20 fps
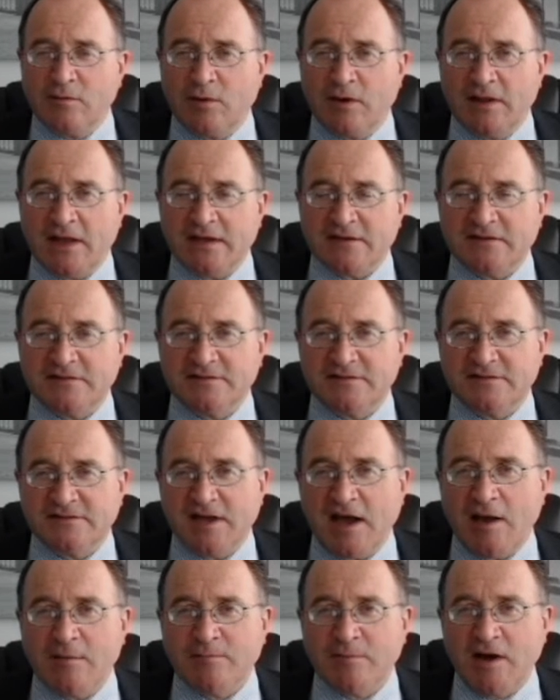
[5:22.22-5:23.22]
well, that doesn't
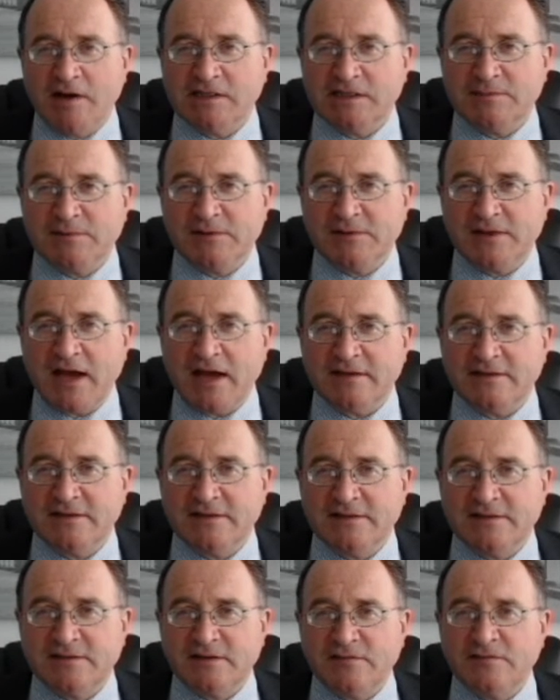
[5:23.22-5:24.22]
sound much, but that
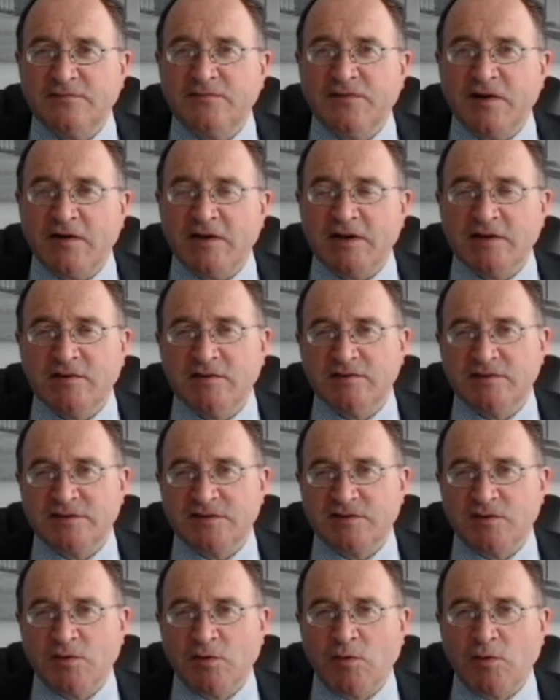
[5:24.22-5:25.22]
is a very good
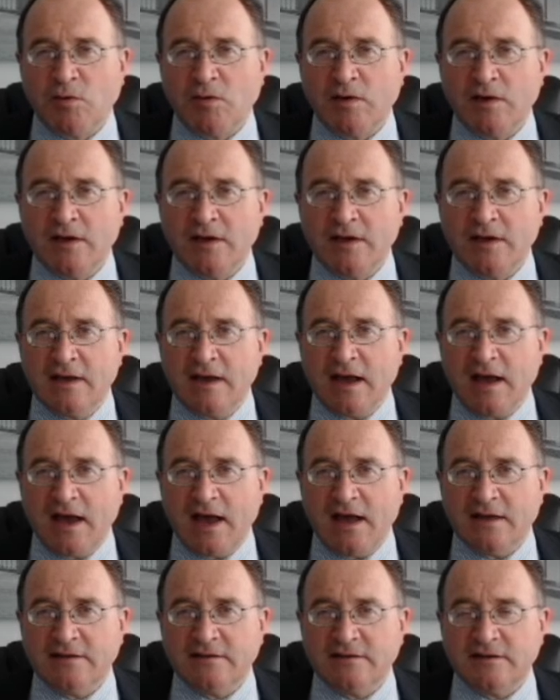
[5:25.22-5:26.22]
score
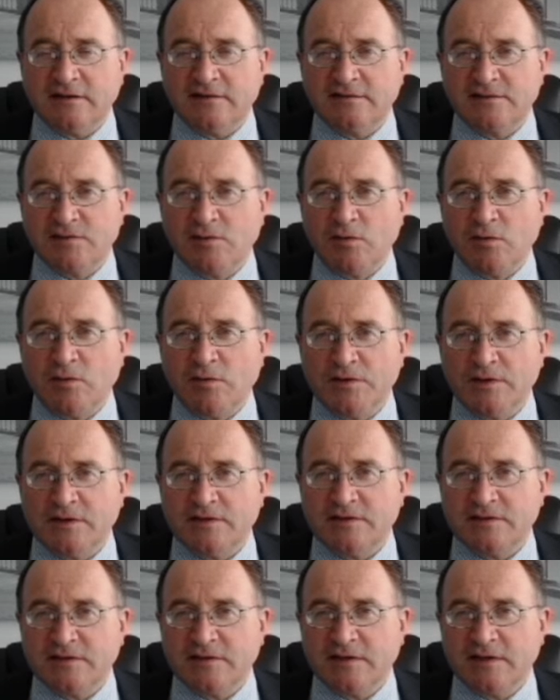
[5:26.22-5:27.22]
and a score
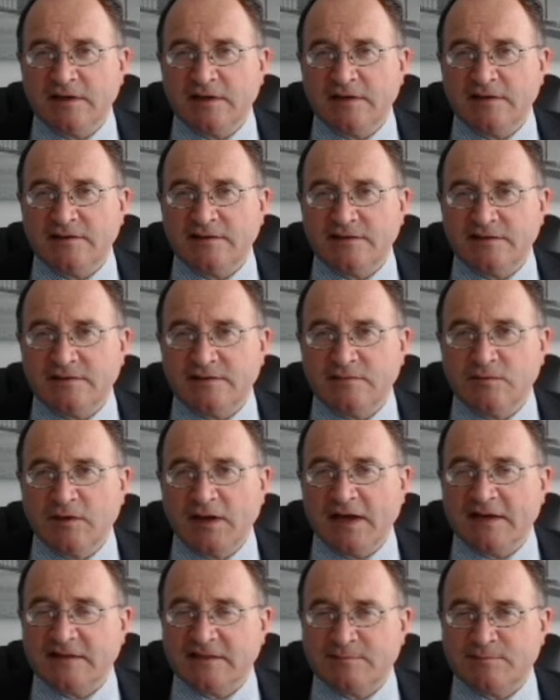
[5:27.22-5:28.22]
that is
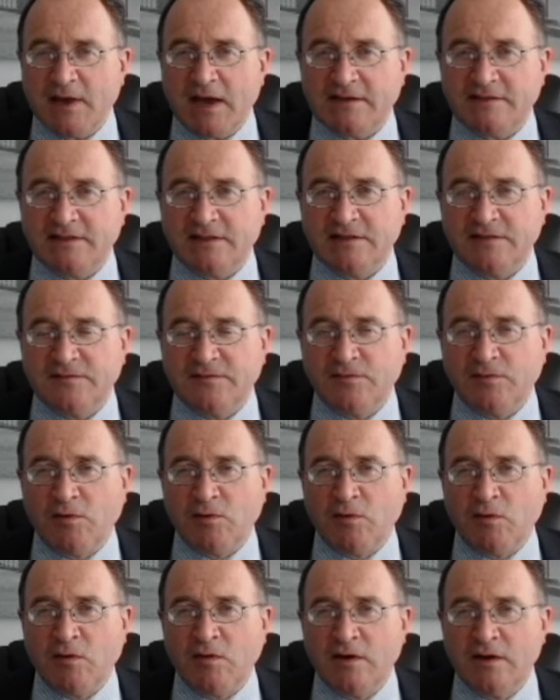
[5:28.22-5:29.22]
expected
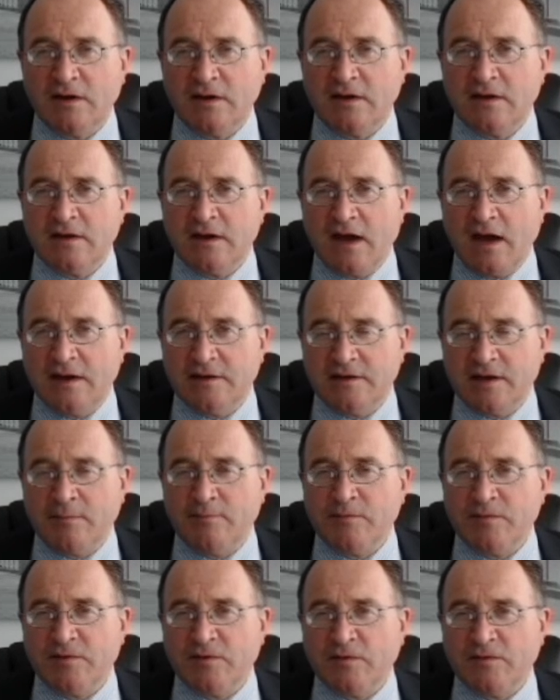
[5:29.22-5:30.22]
for a
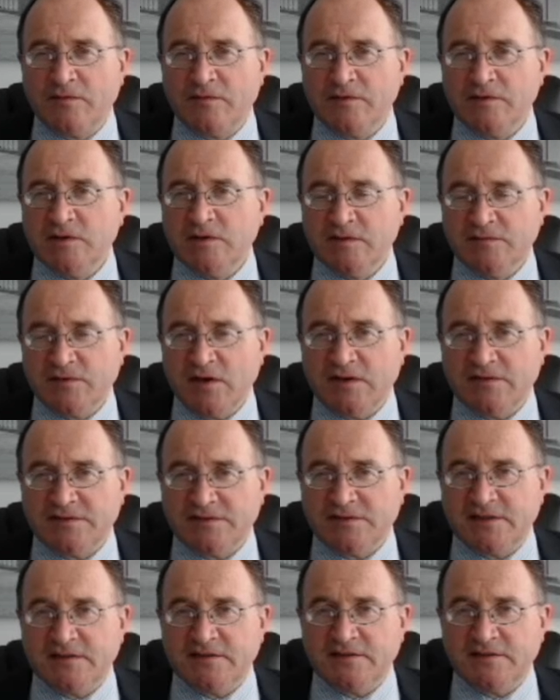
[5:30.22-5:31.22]
number of
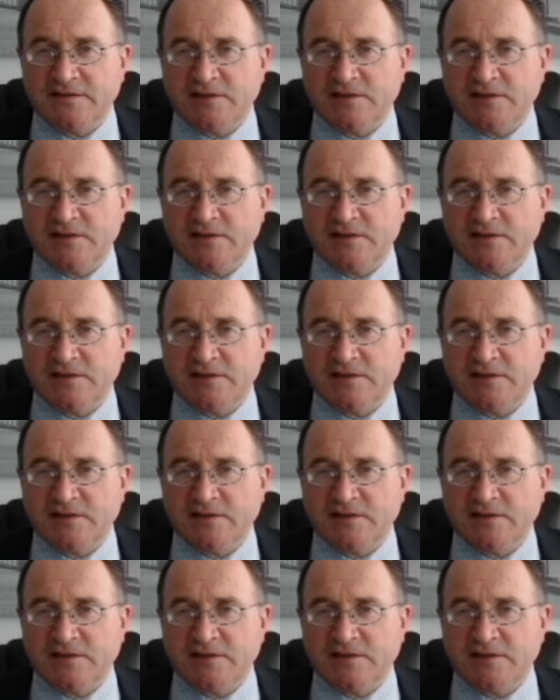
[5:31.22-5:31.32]
universities.